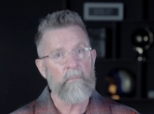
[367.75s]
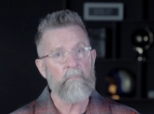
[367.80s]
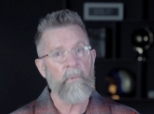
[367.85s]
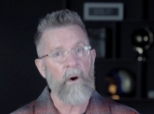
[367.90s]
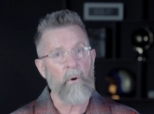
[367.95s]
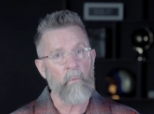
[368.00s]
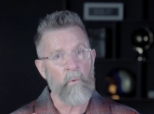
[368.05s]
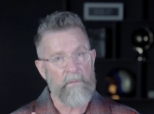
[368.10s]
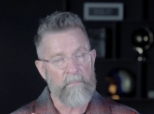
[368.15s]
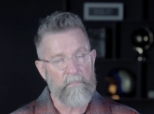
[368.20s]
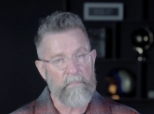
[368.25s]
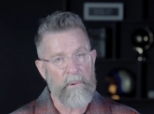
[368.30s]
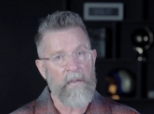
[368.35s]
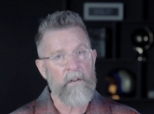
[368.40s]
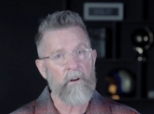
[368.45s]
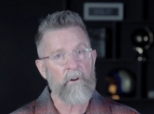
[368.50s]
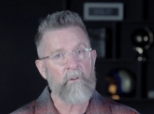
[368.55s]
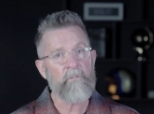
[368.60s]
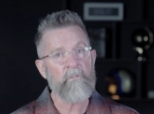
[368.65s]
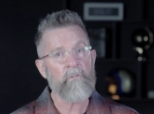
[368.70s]
but with
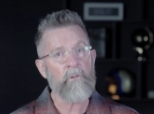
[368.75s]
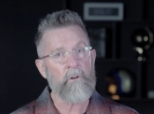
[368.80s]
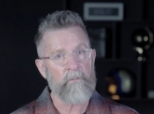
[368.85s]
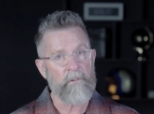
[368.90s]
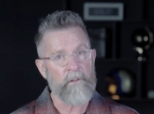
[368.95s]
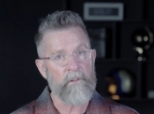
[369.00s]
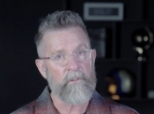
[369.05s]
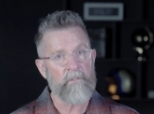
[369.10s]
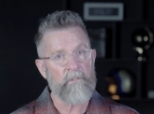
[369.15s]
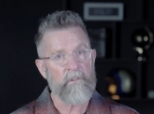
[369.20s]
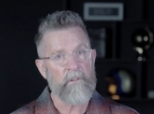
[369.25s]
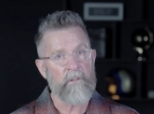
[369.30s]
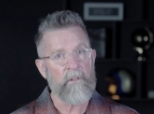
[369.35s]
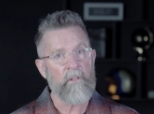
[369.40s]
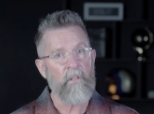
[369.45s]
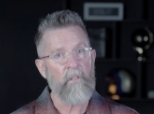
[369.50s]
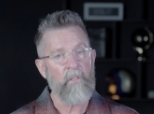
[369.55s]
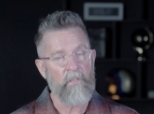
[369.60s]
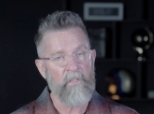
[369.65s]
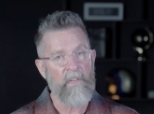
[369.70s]
better service,
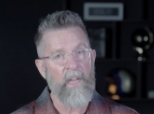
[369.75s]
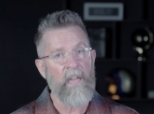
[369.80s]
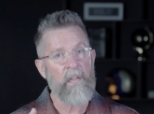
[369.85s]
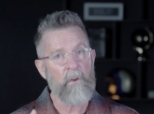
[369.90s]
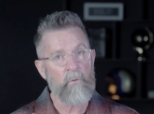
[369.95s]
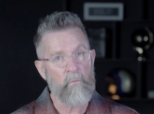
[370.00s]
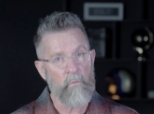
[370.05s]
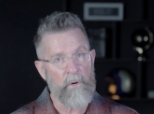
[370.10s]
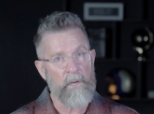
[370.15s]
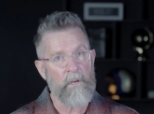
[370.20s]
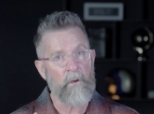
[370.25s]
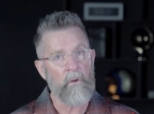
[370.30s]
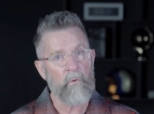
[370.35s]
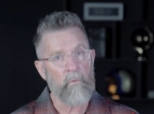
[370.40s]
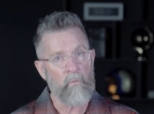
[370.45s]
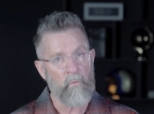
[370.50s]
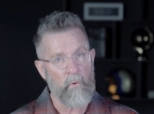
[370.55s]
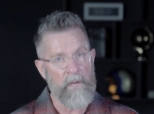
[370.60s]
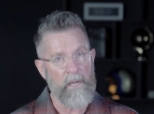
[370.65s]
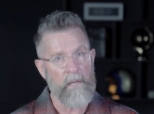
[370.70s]
they will
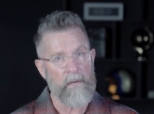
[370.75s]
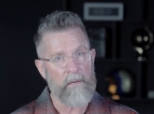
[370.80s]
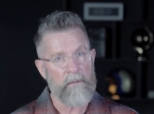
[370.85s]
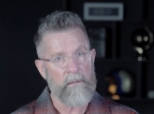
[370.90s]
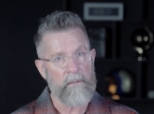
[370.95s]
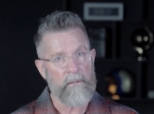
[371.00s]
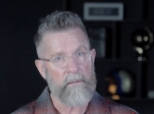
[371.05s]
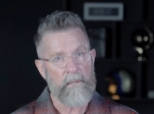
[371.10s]
win